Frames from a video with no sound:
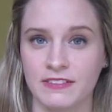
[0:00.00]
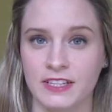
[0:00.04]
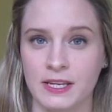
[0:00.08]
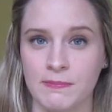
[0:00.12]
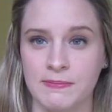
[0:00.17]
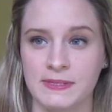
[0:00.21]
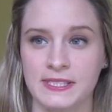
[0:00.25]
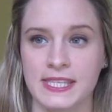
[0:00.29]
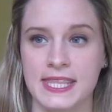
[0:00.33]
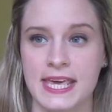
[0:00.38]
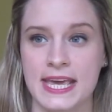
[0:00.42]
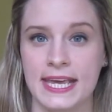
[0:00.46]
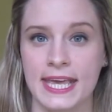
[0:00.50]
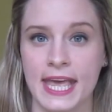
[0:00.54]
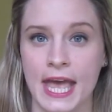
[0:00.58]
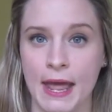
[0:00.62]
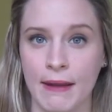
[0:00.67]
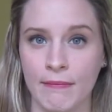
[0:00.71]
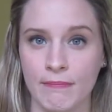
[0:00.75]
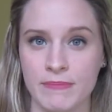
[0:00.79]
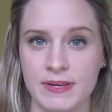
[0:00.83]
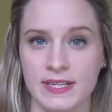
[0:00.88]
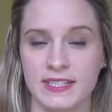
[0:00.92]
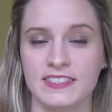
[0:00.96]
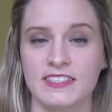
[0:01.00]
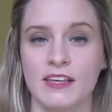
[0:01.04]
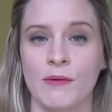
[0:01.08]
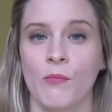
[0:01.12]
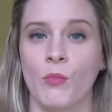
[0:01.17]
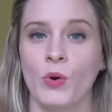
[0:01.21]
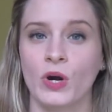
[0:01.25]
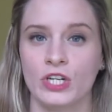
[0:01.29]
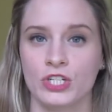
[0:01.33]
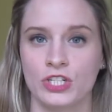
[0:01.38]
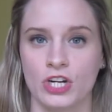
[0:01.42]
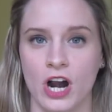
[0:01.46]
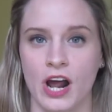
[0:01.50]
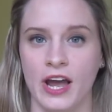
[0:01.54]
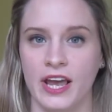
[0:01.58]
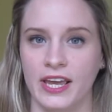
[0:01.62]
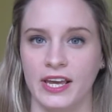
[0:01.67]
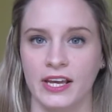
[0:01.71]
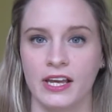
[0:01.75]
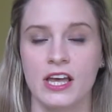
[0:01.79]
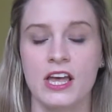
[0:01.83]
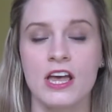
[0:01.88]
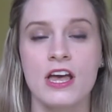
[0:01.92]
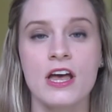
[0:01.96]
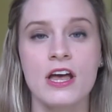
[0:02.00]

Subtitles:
lips, they can be somewhat drying.